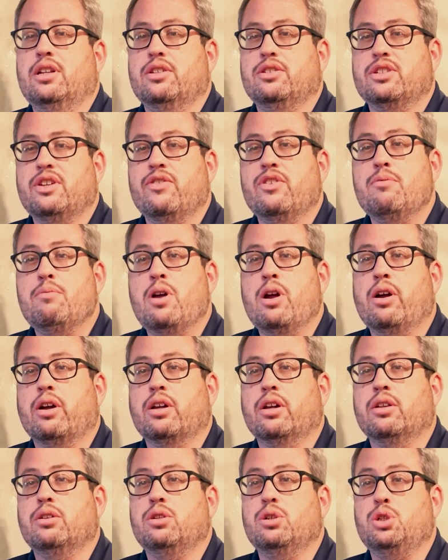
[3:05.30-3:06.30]
it has given
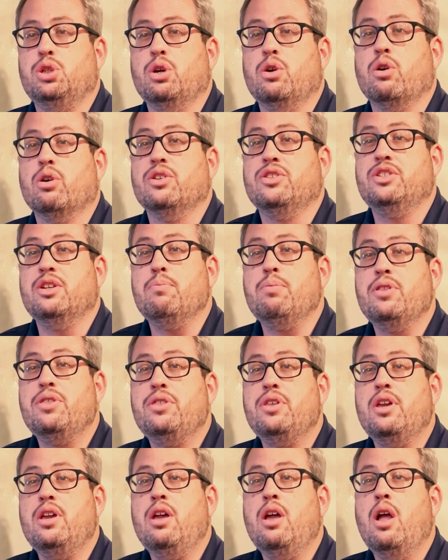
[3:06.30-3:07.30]
America to show her
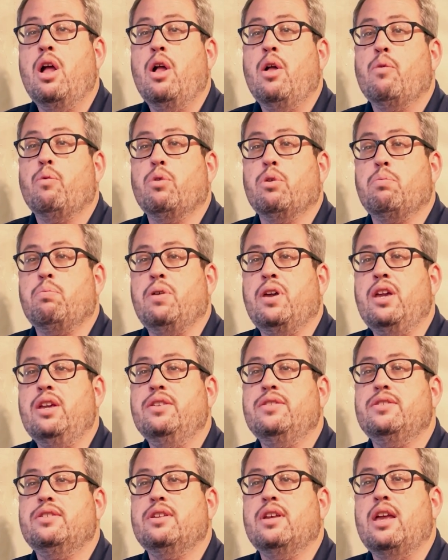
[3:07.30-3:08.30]
sympathy with
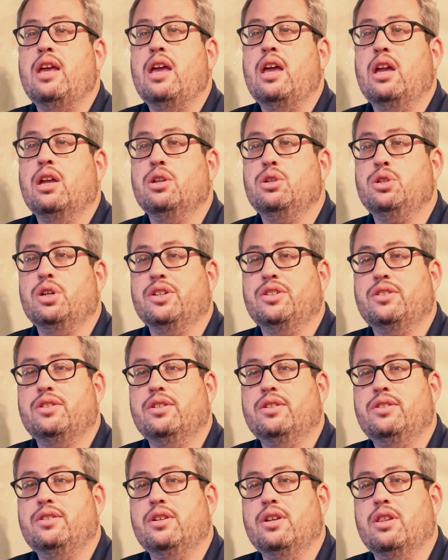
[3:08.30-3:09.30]
peace and
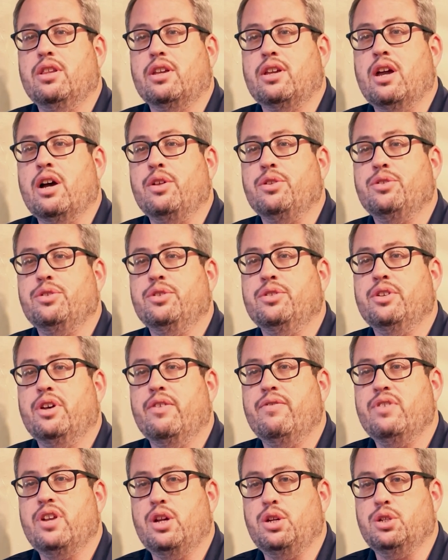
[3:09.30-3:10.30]
justice in the Council of
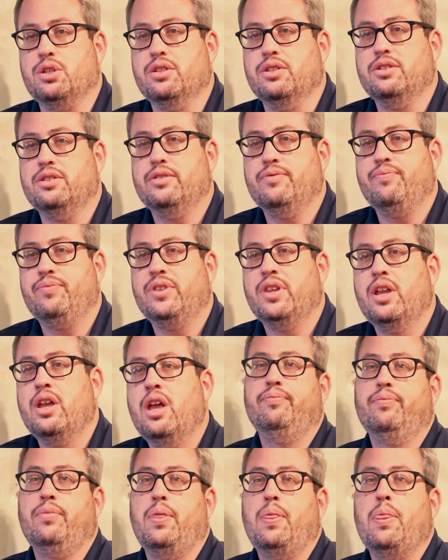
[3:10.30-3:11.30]
Nations."
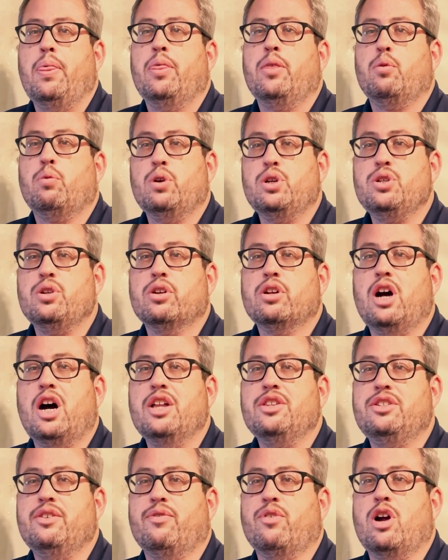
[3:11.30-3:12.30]
The original
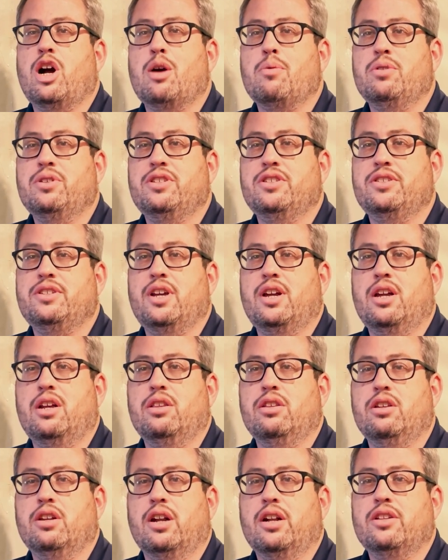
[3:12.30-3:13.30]
concept for Armistice Day in
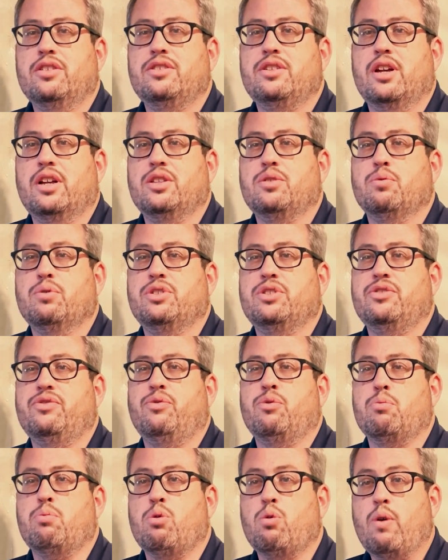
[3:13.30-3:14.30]
the United States was
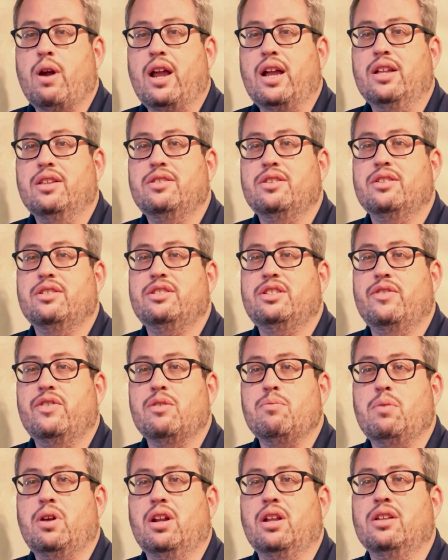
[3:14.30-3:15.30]
for parades,
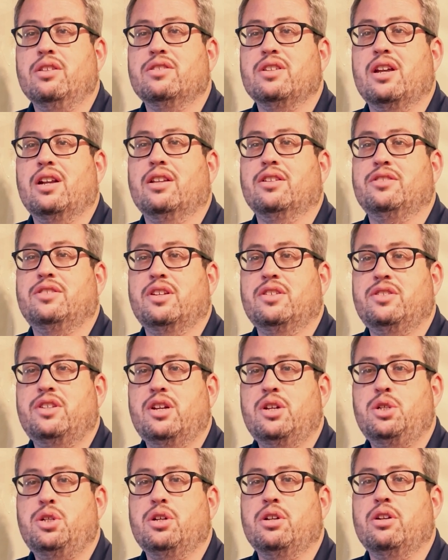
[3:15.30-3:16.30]
civic meetings, and a
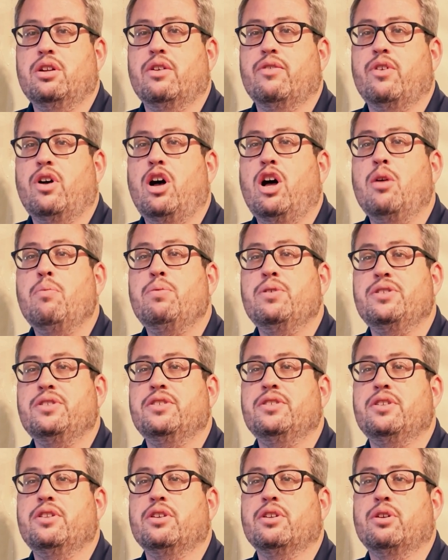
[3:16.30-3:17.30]
cessation of all
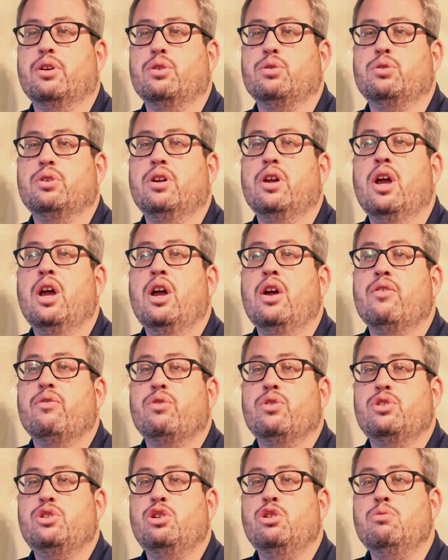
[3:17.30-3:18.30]
business in the country
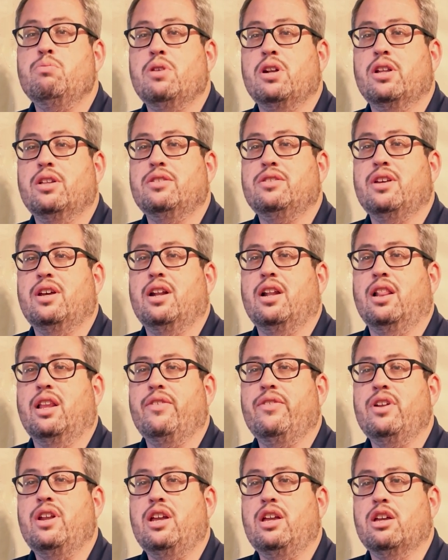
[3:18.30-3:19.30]
for 2 minutes at
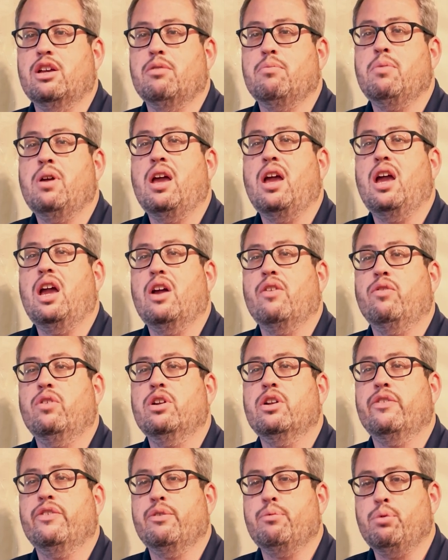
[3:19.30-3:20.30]
11 a.m. every
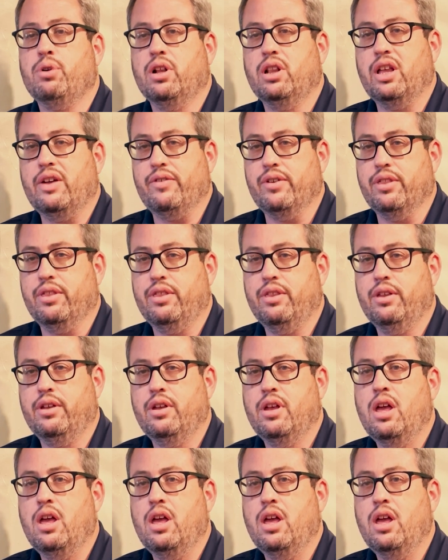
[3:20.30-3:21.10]
November 11th.